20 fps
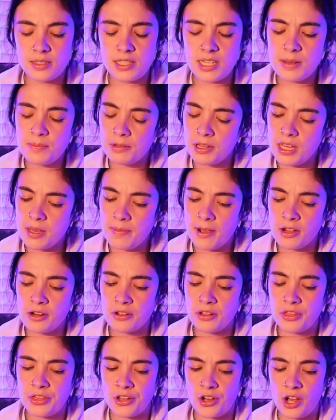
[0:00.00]
deeply about
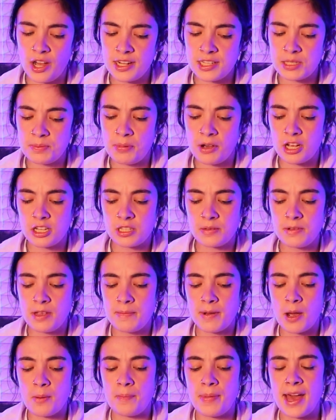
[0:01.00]
your thoughts, possibly
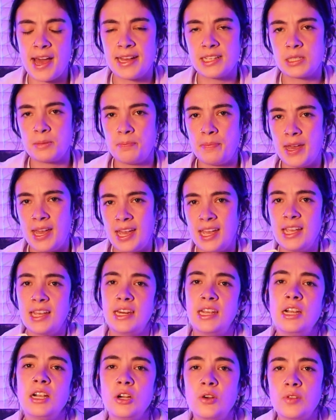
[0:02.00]
about past
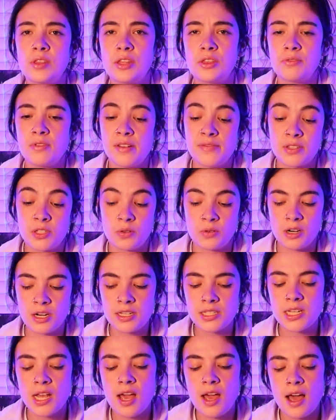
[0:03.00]
pain here with the Three of
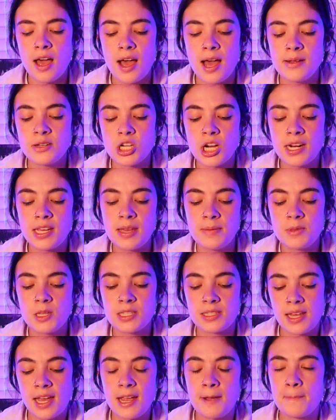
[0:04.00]
Swords. I'm trying to keep
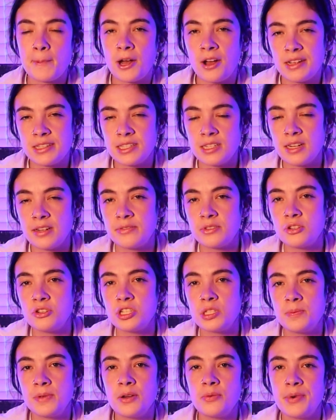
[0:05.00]
this light and positive, so
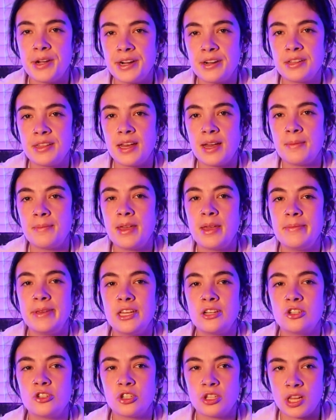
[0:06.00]
just be aware that
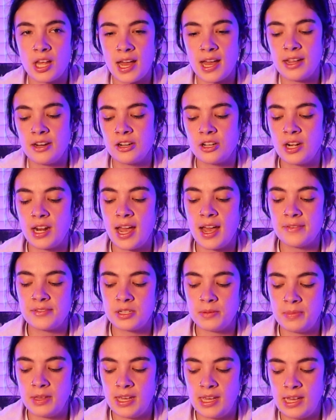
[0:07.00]
maybe in July you're going
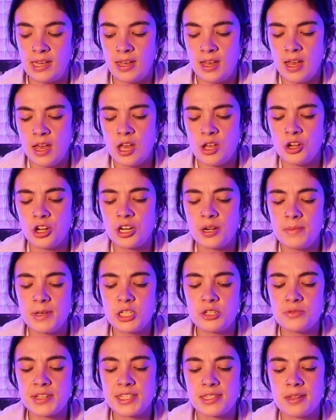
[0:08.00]
to
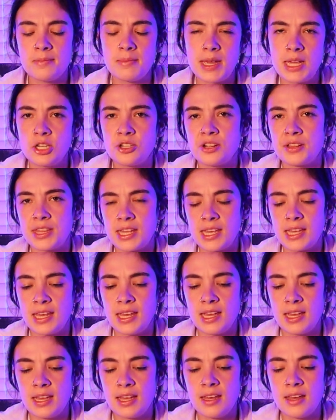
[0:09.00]
be doing some major
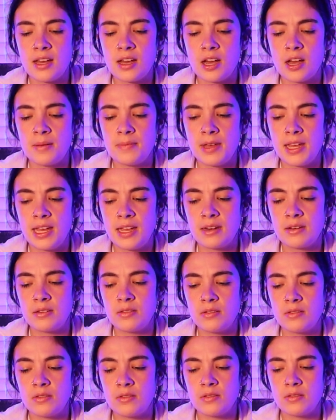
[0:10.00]
thinking and